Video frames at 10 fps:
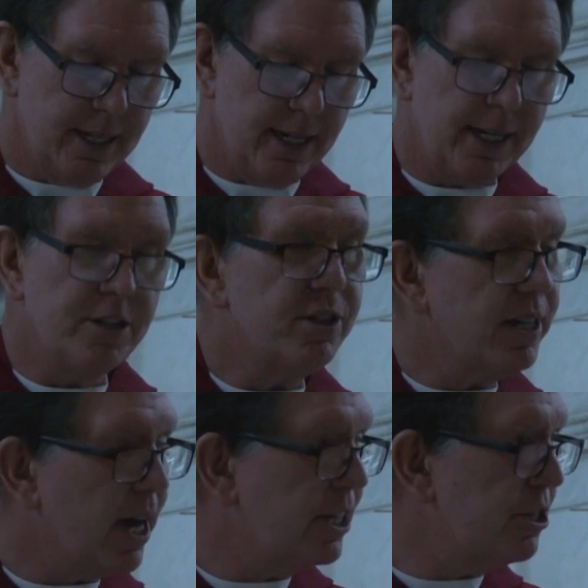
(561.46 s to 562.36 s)
and you
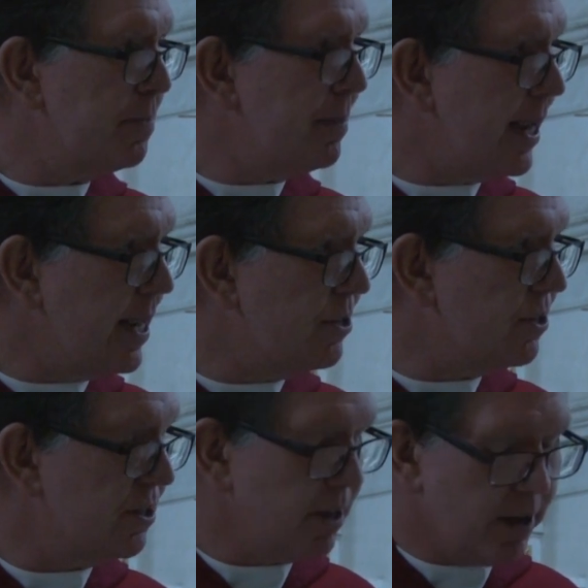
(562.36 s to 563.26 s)
touch a
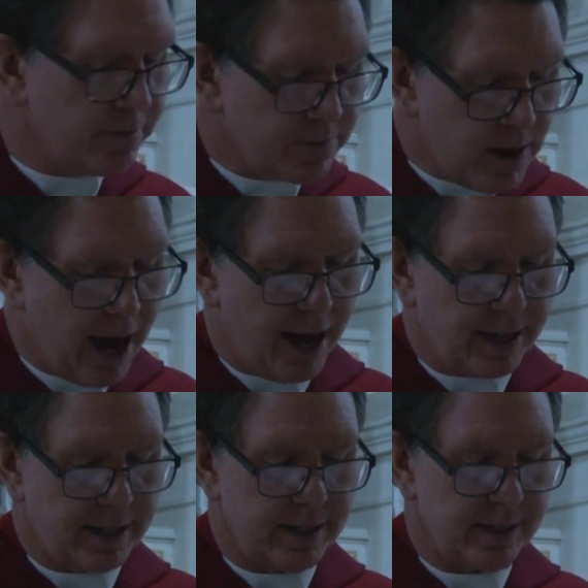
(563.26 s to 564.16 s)
piece of
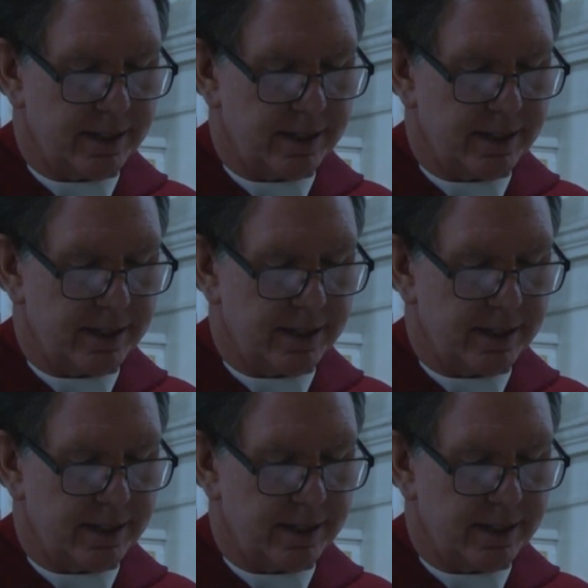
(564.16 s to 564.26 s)
rock